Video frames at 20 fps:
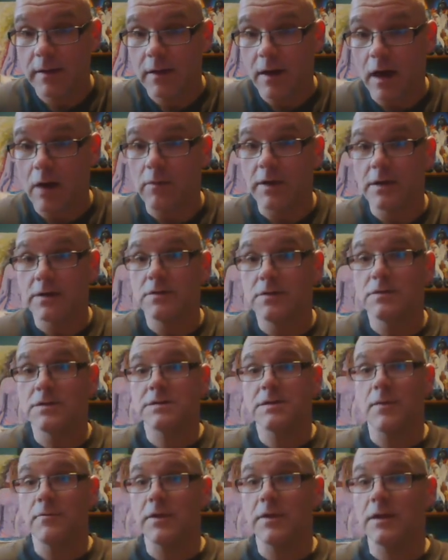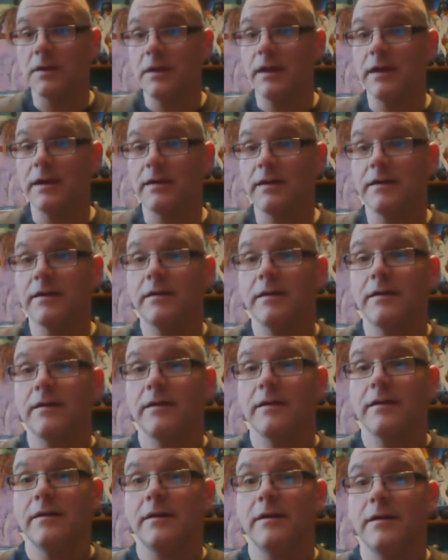Are we going to do something like
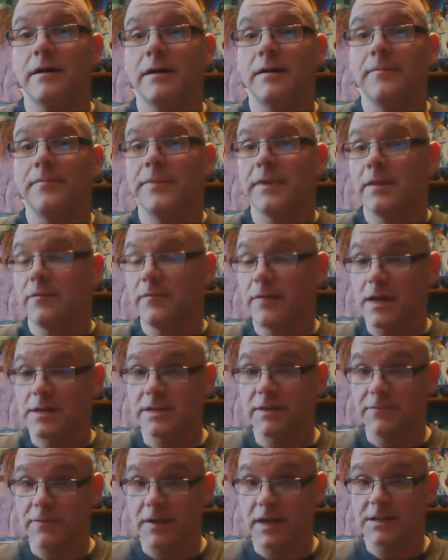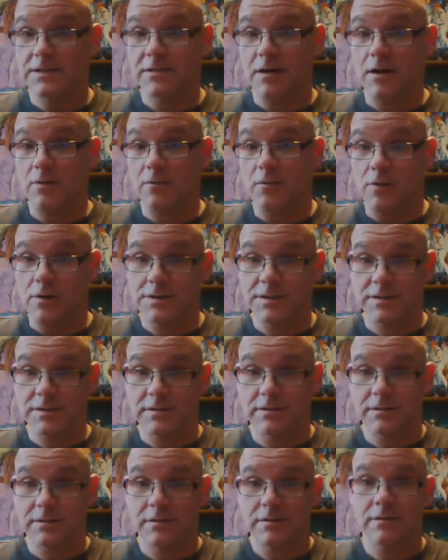Fantasy Flight Star
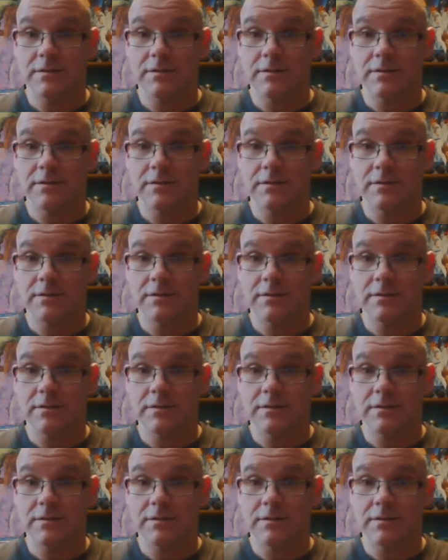Wars,